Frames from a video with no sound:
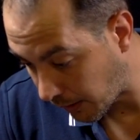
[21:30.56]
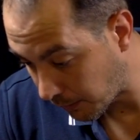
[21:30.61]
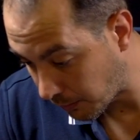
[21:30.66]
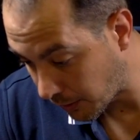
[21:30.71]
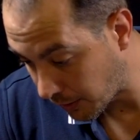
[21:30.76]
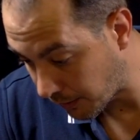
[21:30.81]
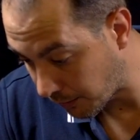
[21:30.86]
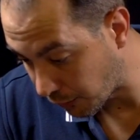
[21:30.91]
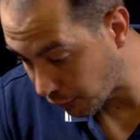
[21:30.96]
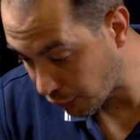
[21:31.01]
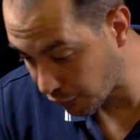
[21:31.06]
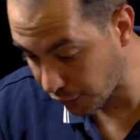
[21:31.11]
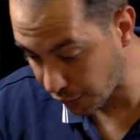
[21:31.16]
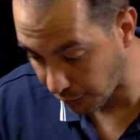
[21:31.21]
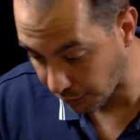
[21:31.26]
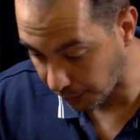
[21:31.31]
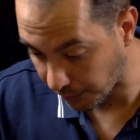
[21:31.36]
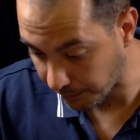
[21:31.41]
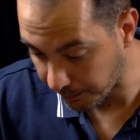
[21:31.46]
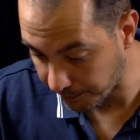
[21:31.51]
I'm not even
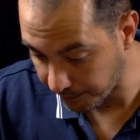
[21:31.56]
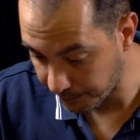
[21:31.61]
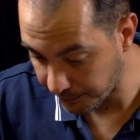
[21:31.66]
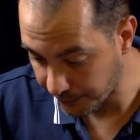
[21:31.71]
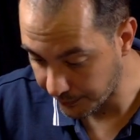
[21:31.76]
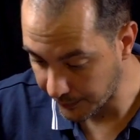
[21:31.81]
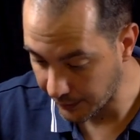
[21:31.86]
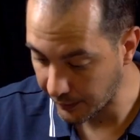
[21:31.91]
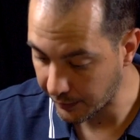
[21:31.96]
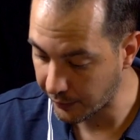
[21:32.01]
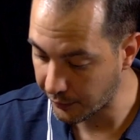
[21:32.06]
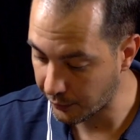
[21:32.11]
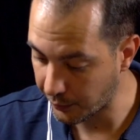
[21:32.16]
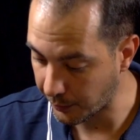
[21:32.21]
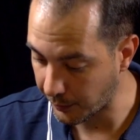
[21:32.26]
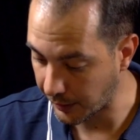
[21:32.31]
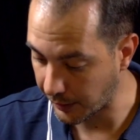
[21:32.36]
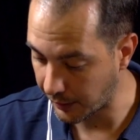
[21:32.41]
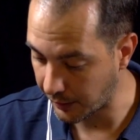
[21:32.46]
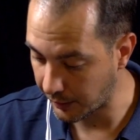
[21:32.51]
sure. Let's
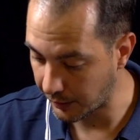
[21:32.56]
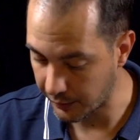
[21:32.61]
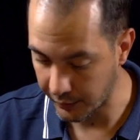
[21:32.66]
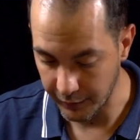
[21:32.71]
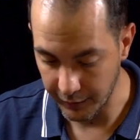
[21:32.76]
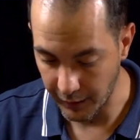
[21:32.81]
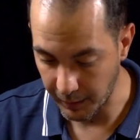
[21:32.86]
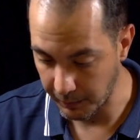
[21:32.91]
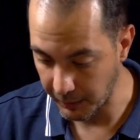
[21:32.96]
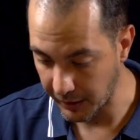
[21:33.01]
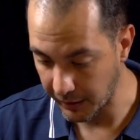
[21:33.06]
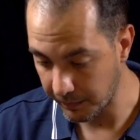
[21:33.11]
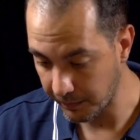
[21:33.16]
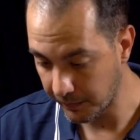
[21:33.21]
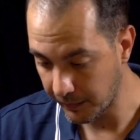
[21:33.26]
try the Nami.